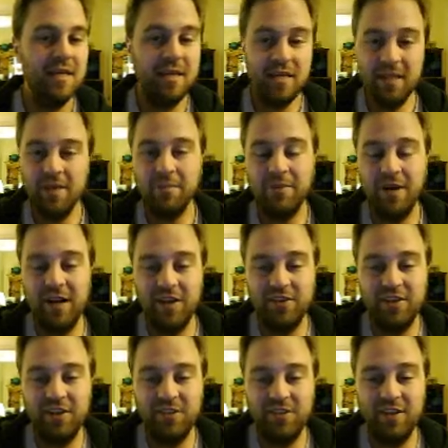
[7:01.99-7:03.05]
in the
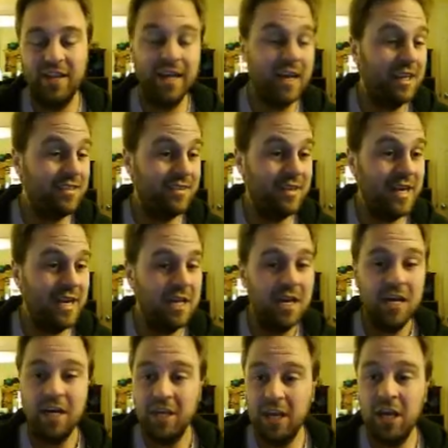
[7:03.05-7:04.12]
process, like I said,
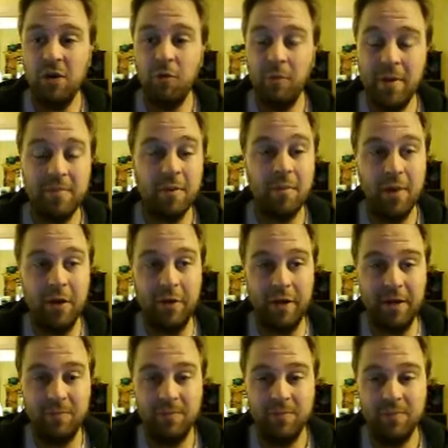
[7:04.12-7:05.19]
he will be
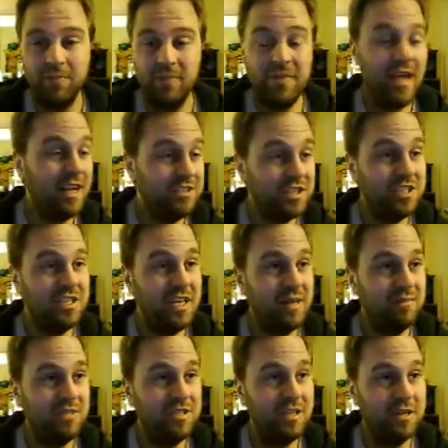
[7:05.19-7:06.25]
promoted. Not just
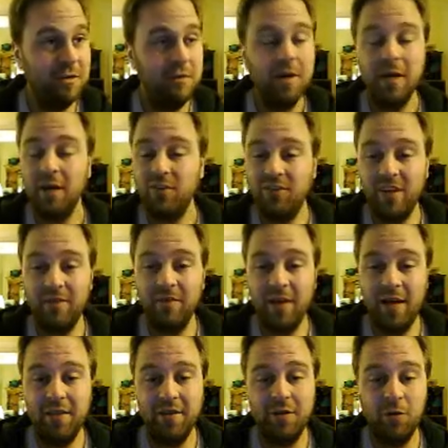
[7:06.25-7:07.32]
him, too. Several
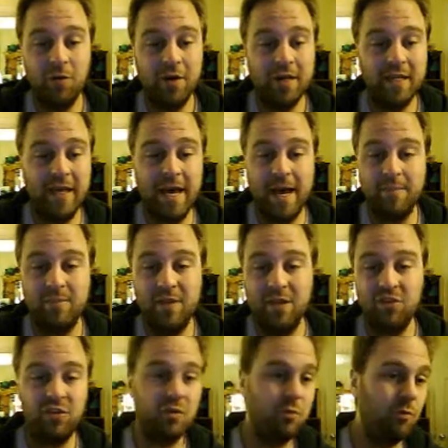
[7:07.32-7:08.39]
other orc
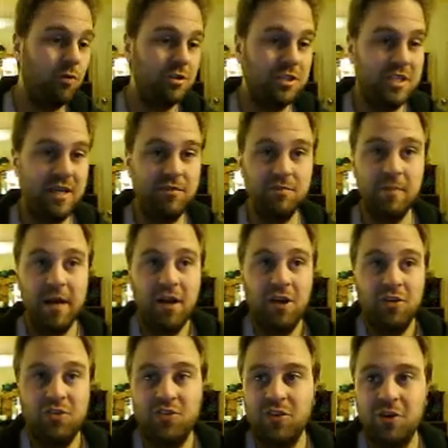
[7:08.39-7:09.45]
captains and war chiefs might
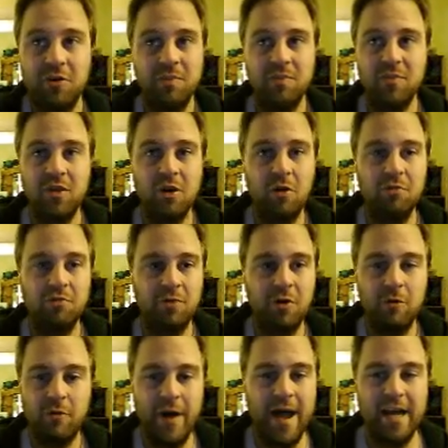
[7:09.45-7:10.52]
also go through a
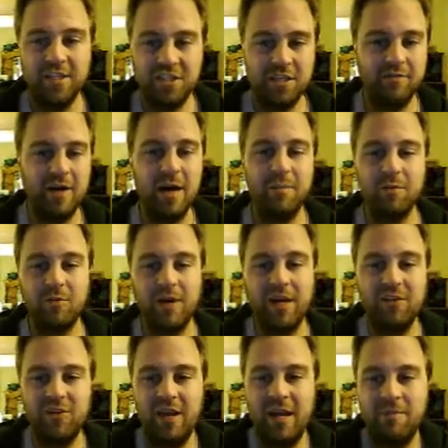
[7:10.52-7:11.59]
rash of
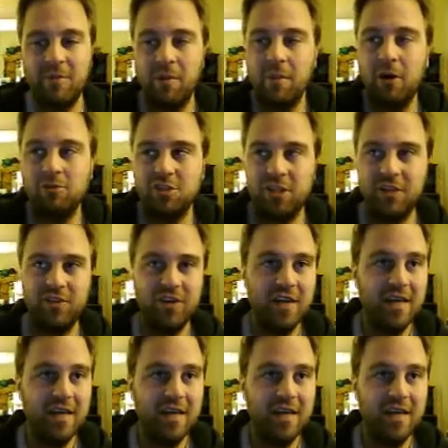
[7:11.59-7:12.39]
upgrades and promotions.